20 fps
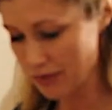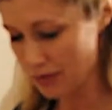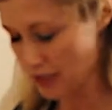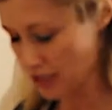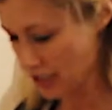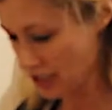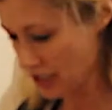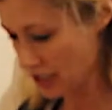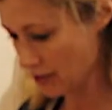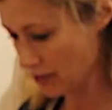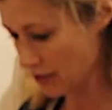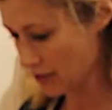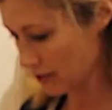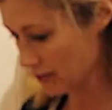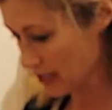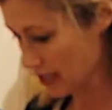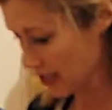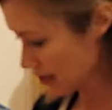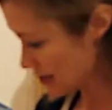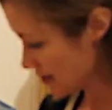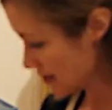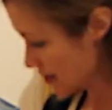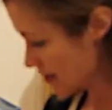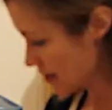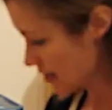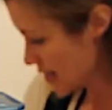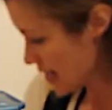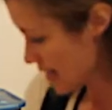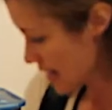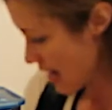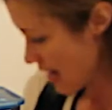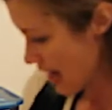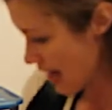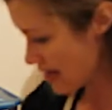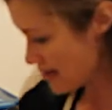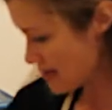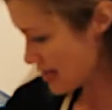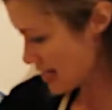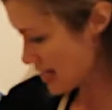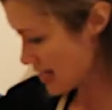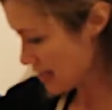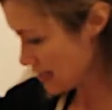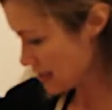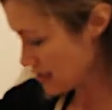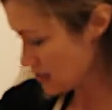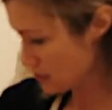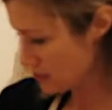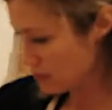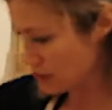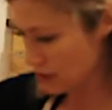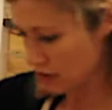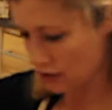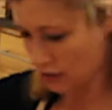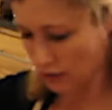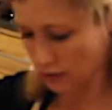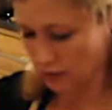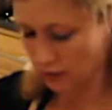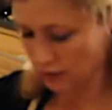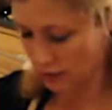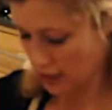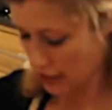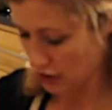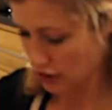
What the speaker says: 1 teaspoon of this, and then you do